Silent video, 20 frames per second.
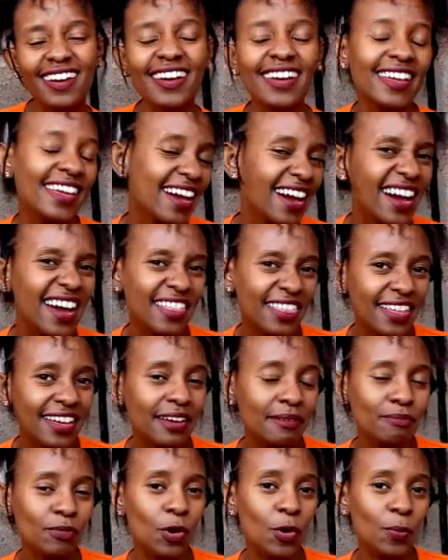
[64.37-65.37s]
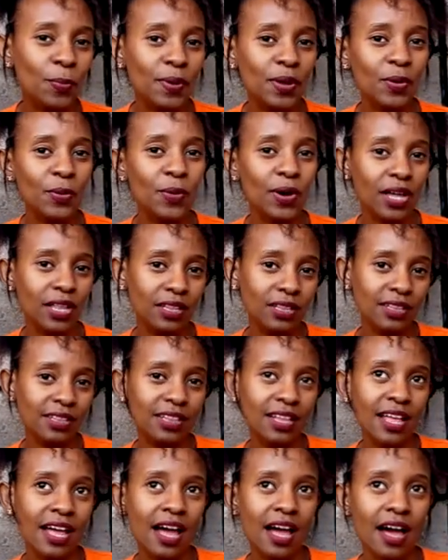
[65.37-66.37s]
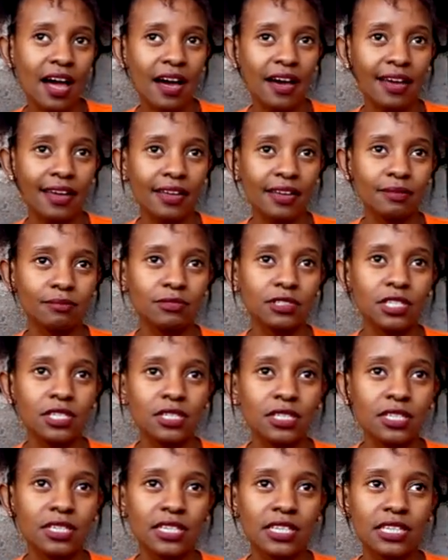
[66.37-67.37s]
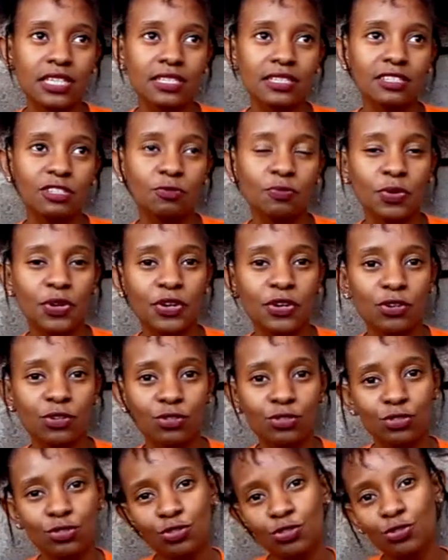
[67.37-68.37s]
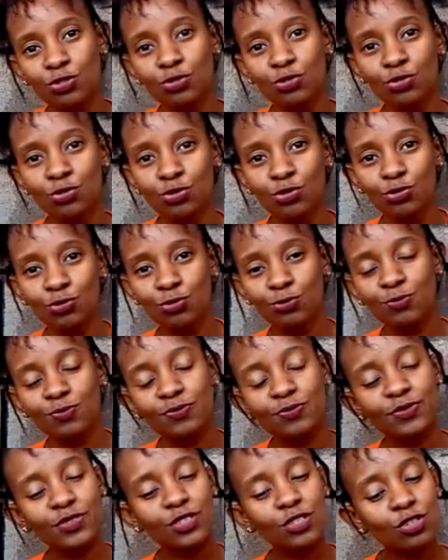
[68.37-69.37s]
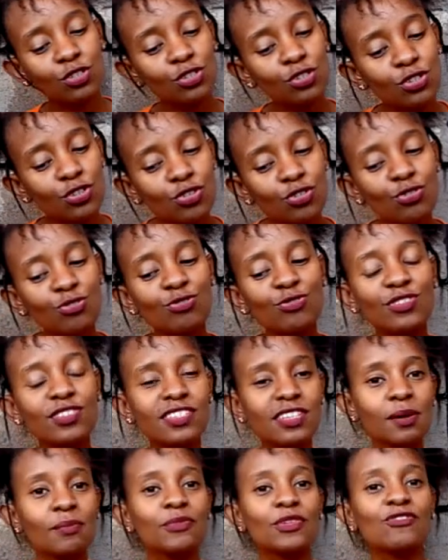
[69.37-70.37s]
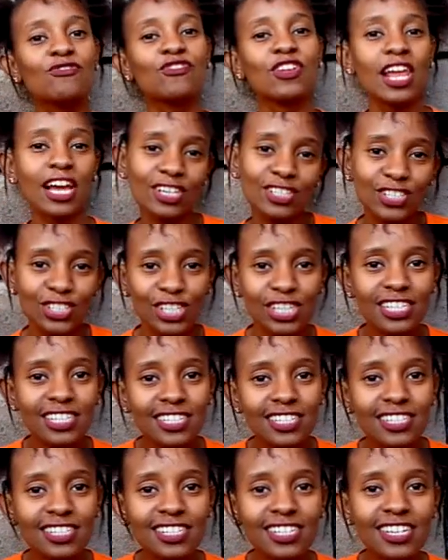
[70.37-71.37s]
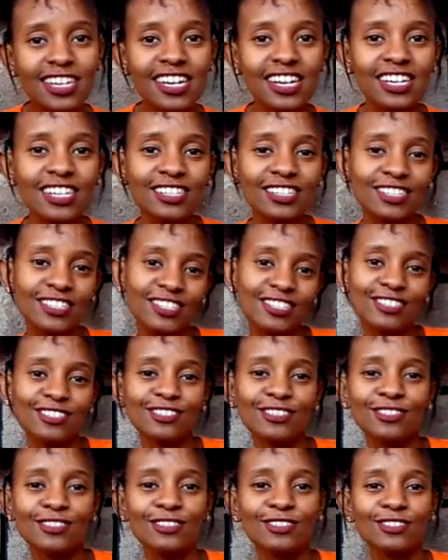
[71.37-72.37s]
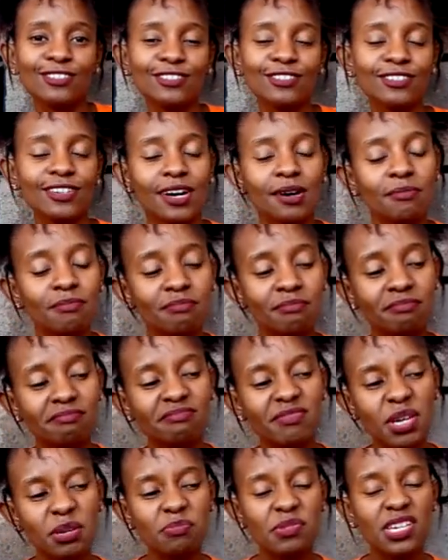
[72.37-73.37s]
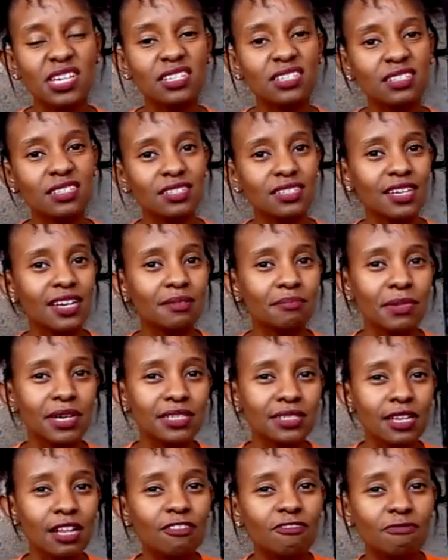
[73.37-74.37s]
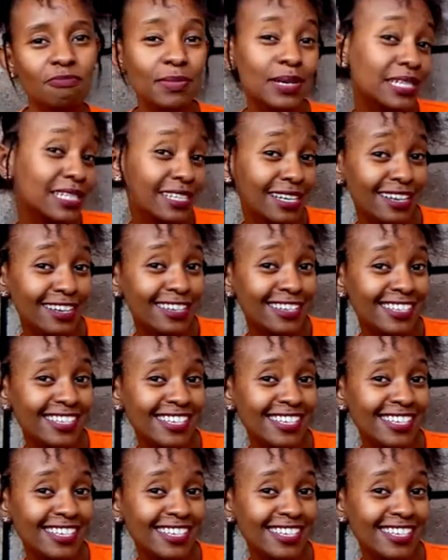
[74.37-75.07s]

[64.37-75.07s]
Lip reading: Yeah, I think I'm coping well. I am taking this period to do some reflection, to maybe understand myself better.